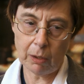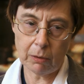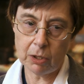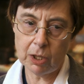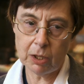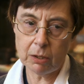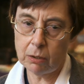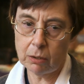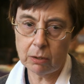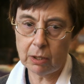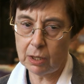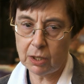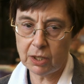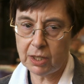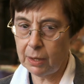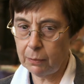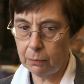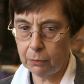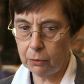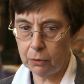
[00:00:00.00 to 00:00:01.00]
did not
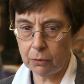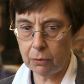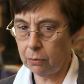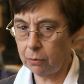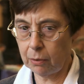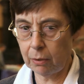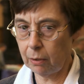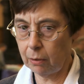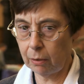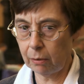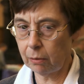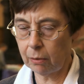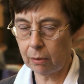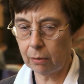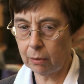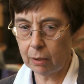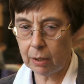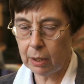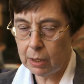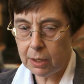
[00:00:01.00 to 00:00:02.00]
accept uh,
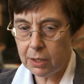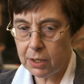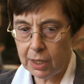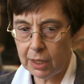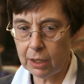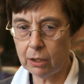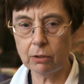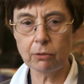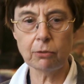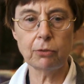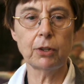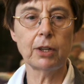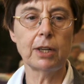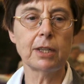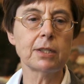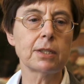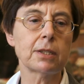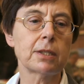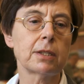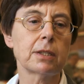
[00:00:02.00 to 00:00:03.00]
Chalcedon, for
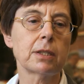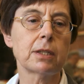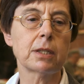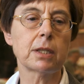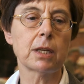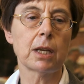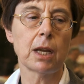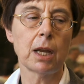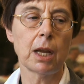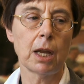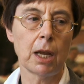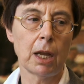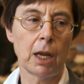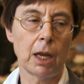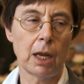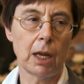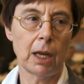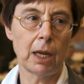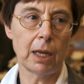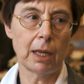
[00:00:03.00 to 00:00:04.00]
instance.
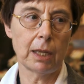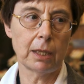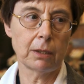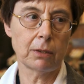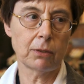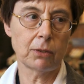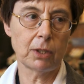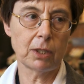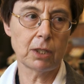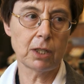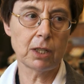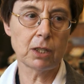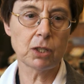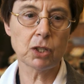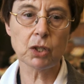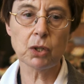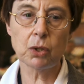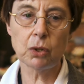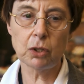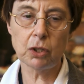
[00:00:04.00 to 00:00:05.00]
And it
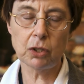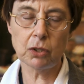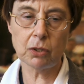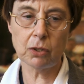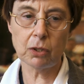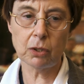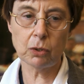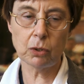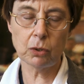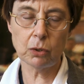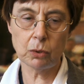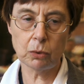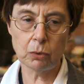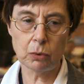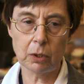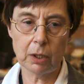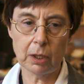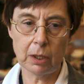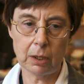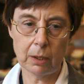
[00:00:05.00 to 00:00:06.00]
is good to
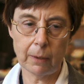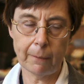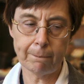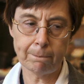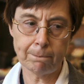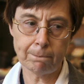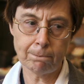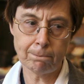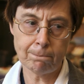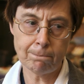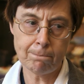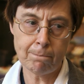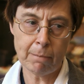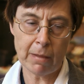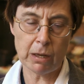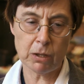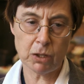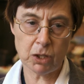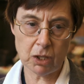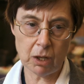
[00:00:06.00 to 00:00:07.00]
do um,
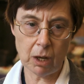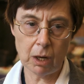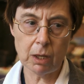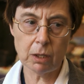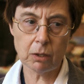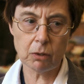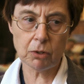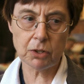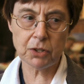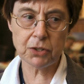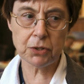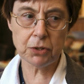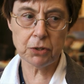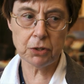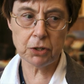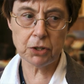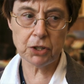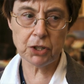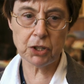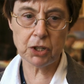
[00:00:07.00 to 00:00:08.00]
a solid
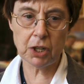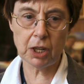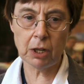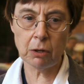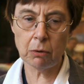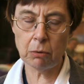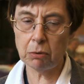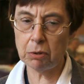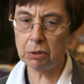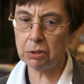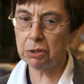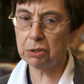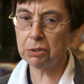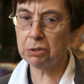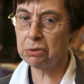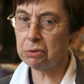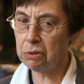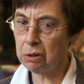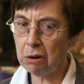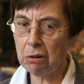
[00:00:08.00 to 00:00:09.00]
research in order
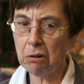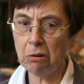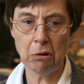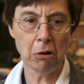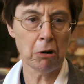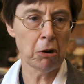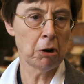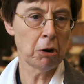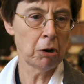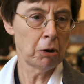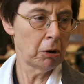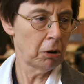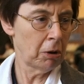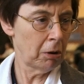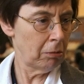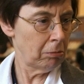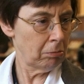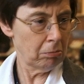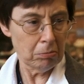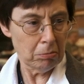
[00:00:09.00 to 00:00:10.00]
to know,
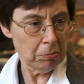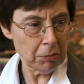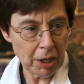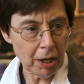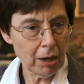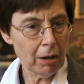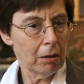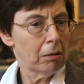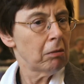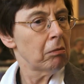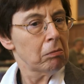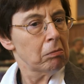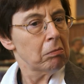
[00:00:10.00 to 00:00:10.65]
yeah,